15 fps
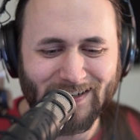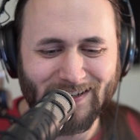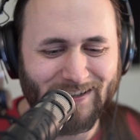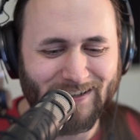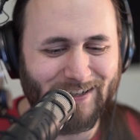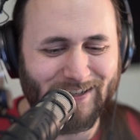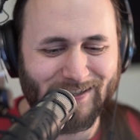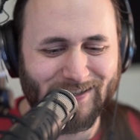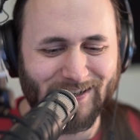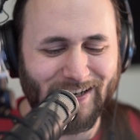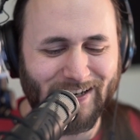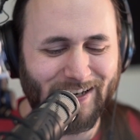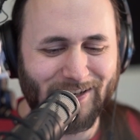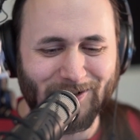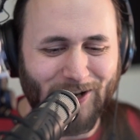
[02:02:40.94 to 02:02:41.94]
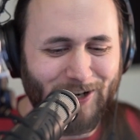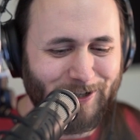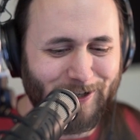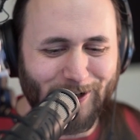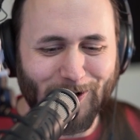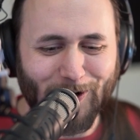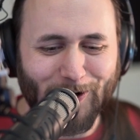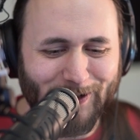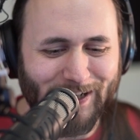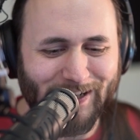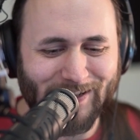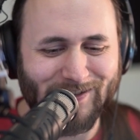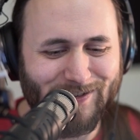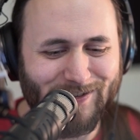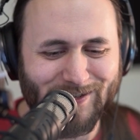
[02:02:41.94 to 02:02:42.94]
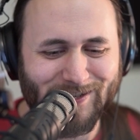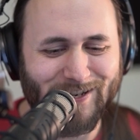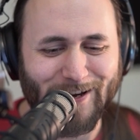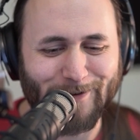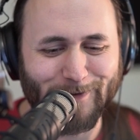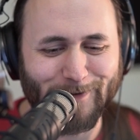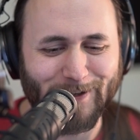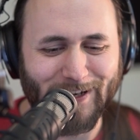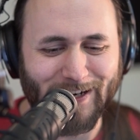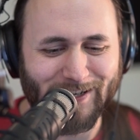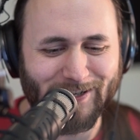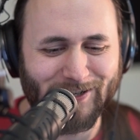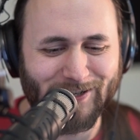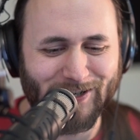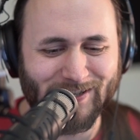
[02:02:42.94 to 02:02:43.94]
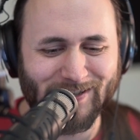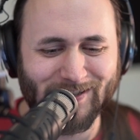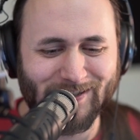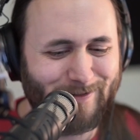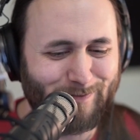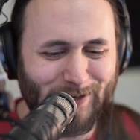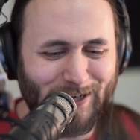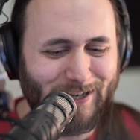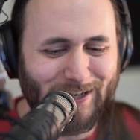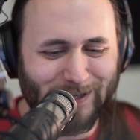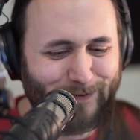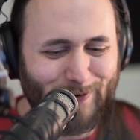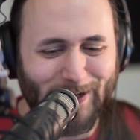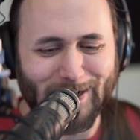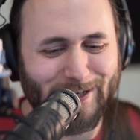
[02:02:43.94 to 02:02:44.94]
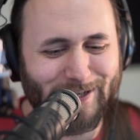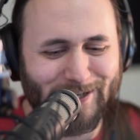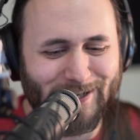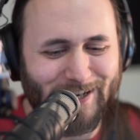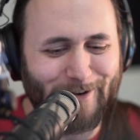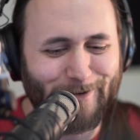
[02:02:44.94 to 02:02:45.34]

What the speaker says: there's like non-glorious stuff in there, just me explaining stuff.